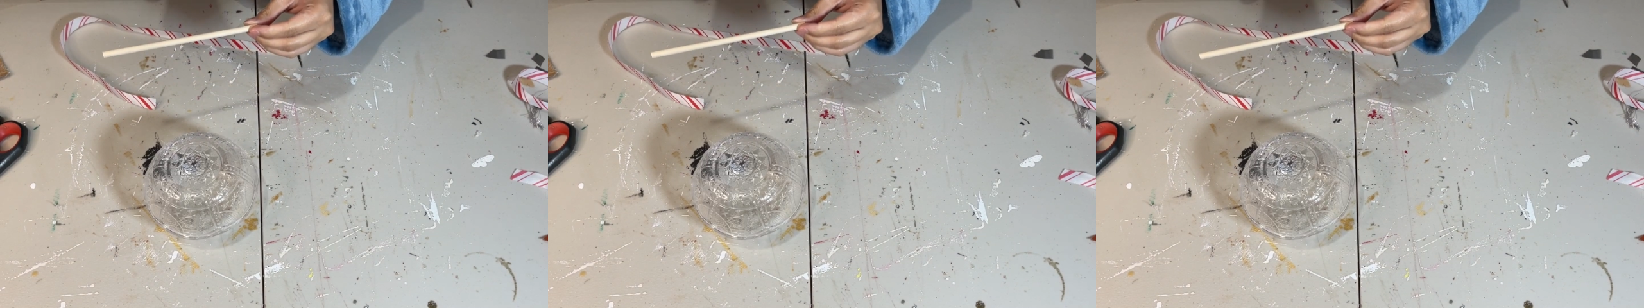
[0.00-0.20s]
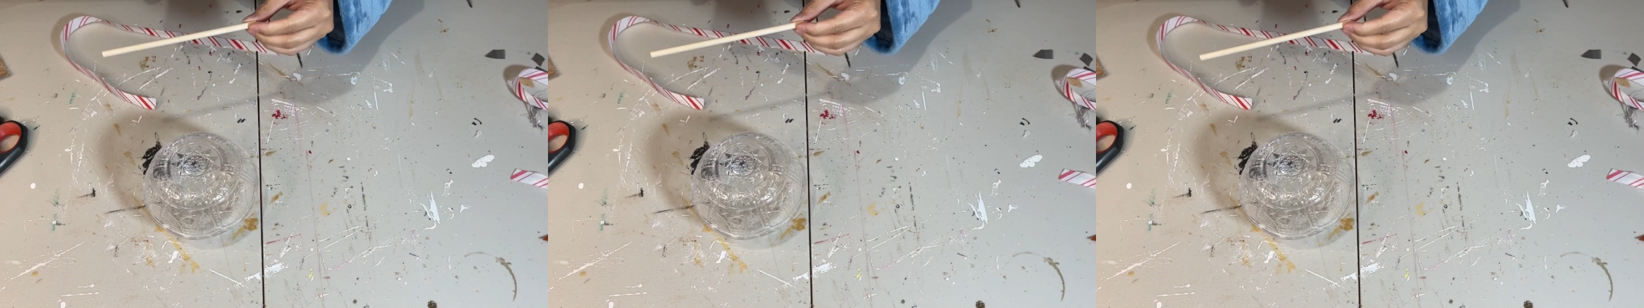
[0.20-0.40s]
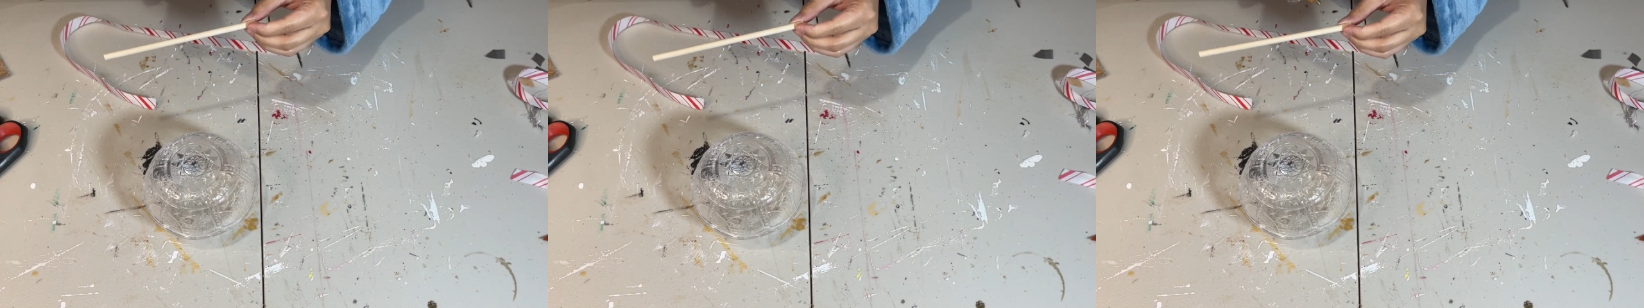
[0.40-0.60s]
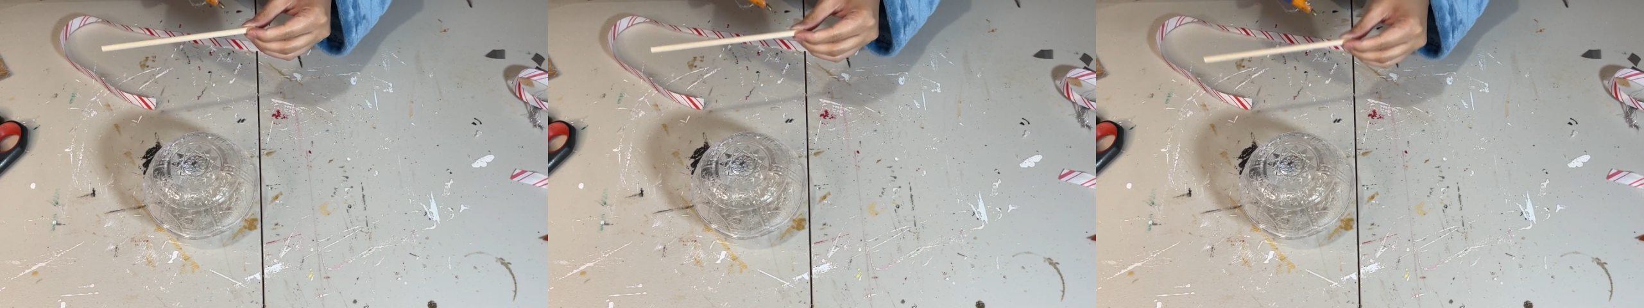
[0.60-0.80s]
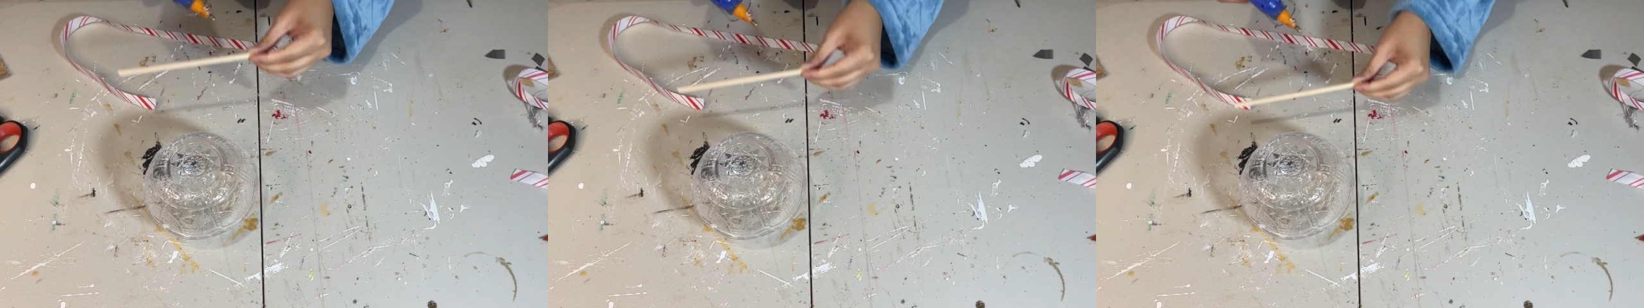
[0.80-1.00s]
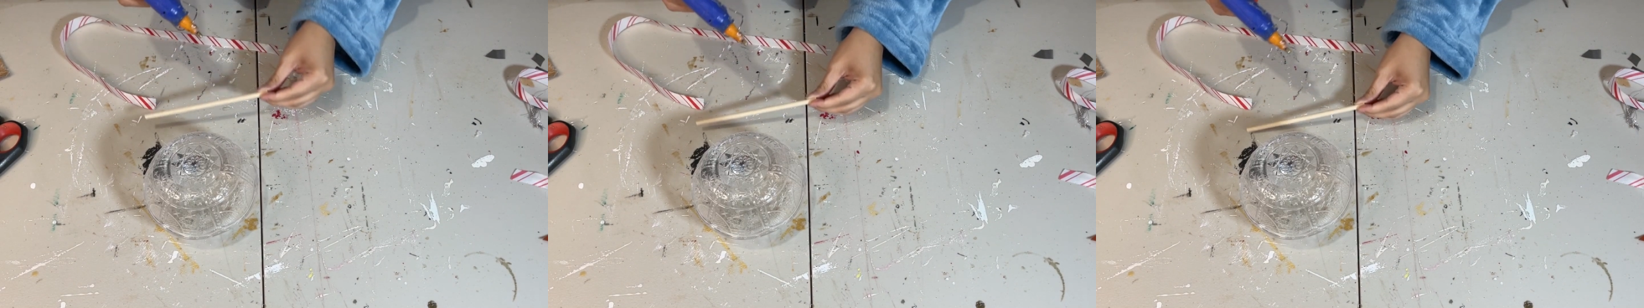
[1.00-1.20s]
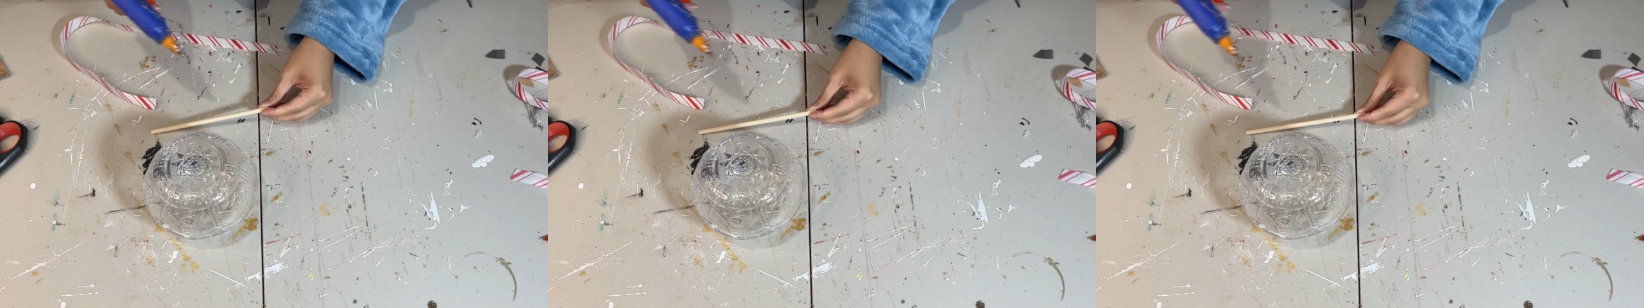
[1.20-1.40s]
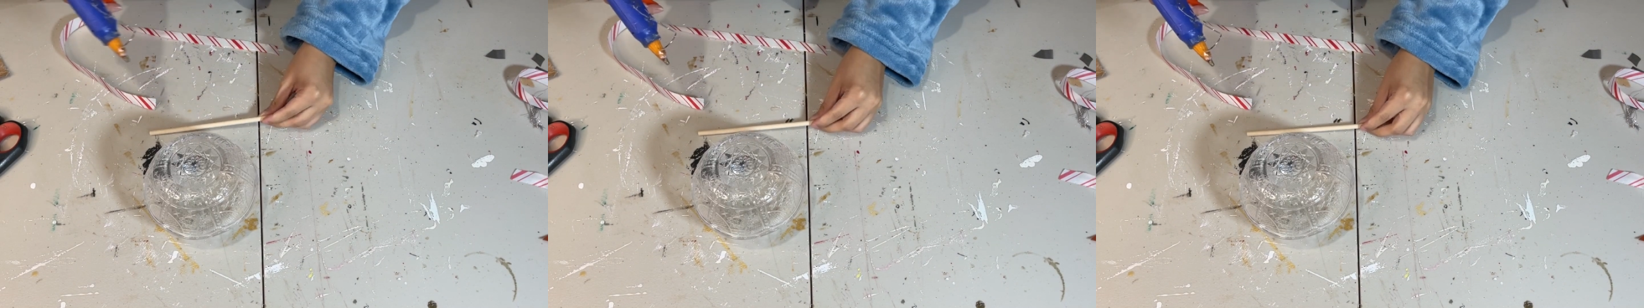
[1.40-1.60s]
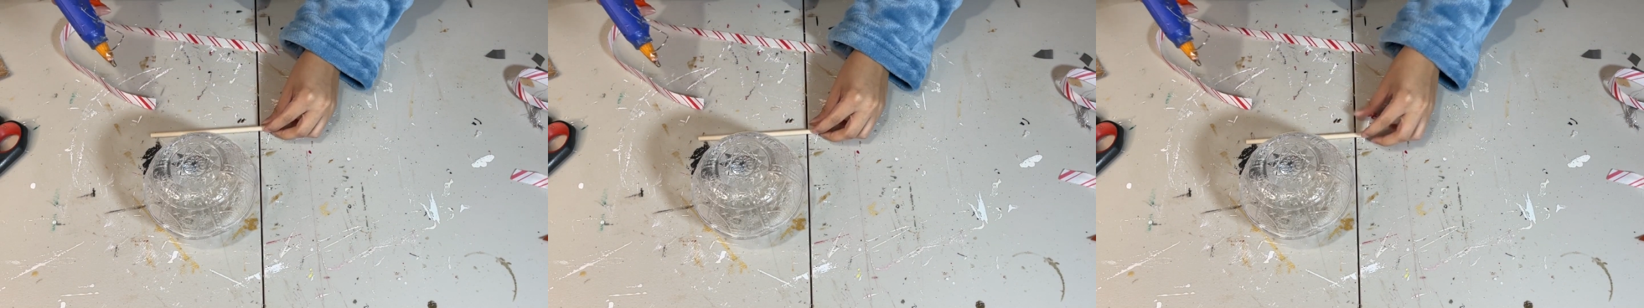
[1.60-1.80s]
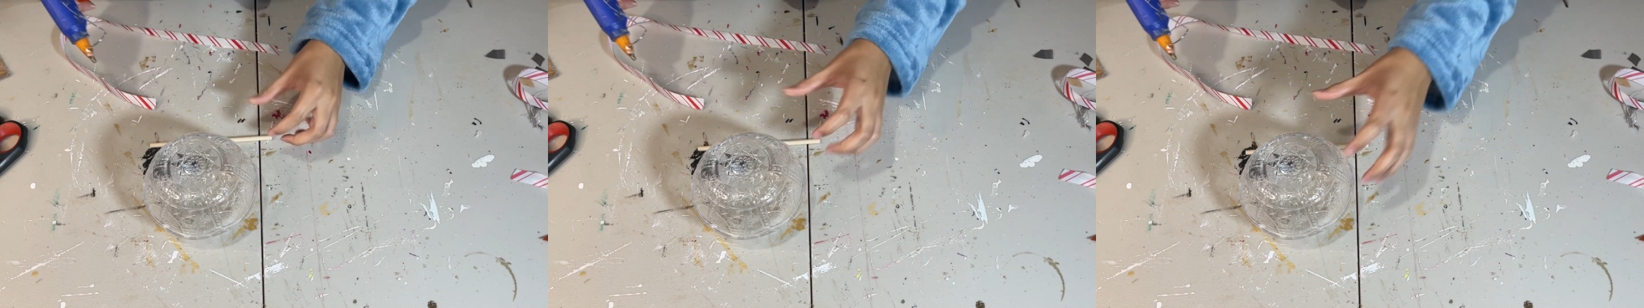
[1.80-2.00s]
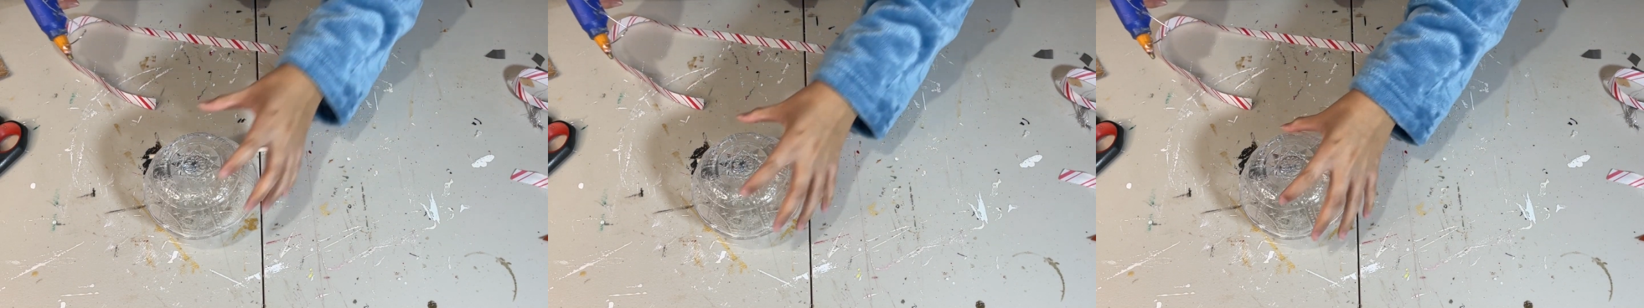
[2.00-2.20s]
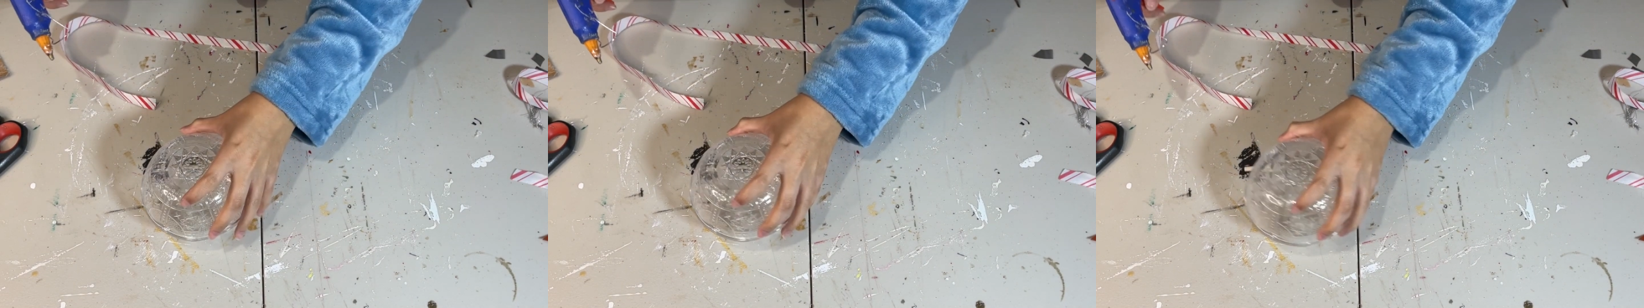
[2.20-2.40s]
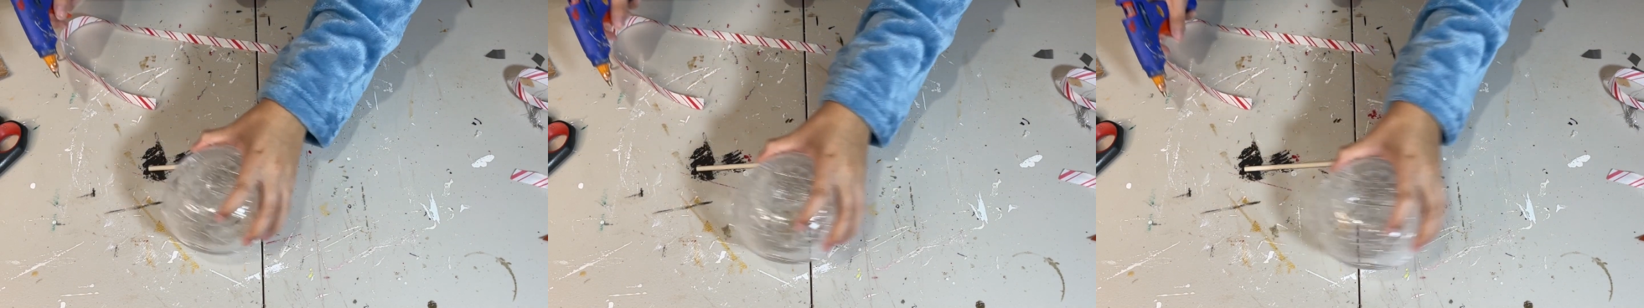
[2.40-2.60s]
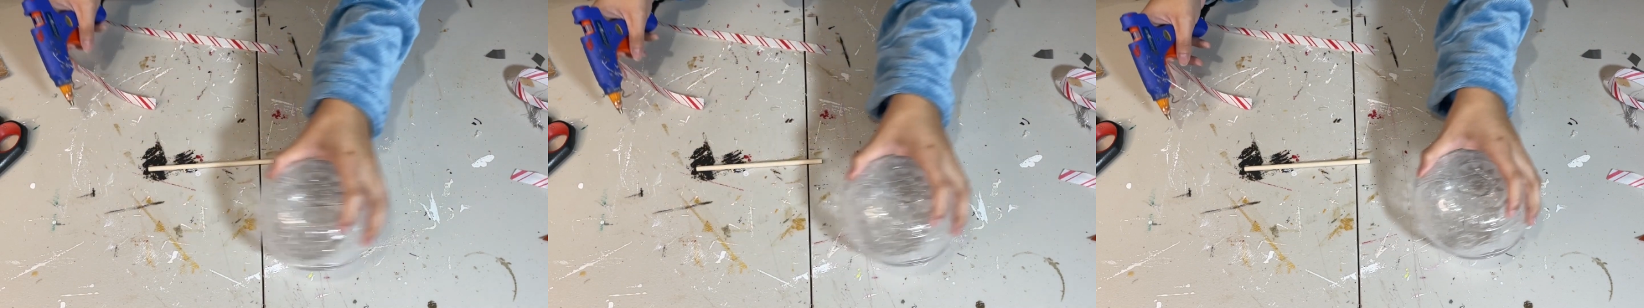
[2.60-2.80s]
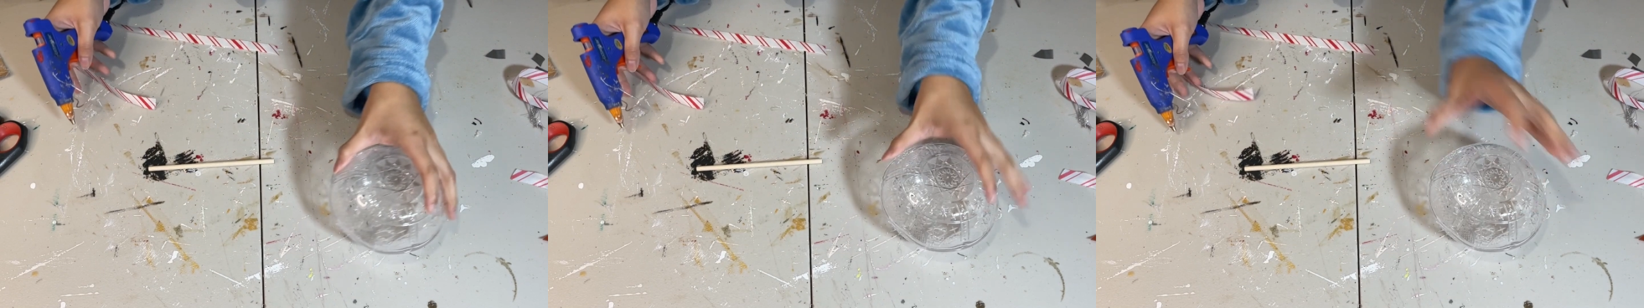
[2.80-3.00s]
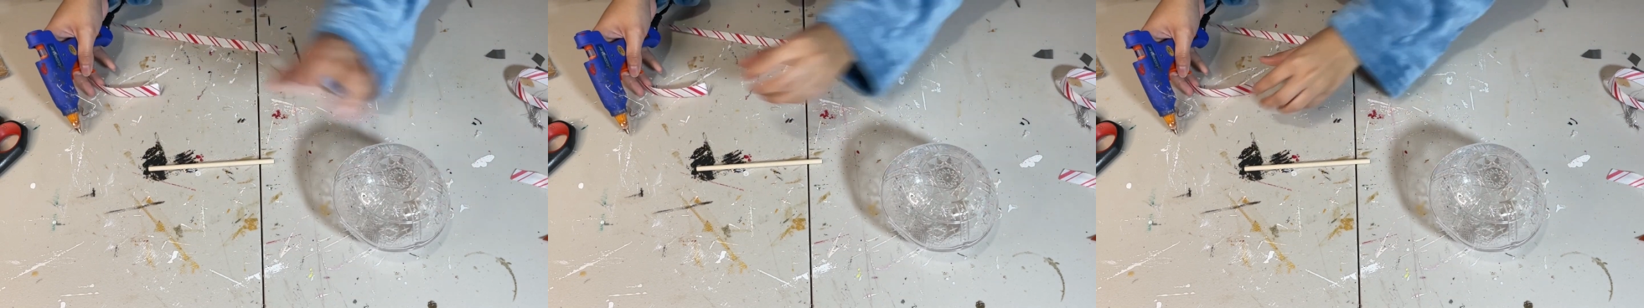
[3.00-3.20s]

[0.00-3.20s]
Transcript: (no speaker visible)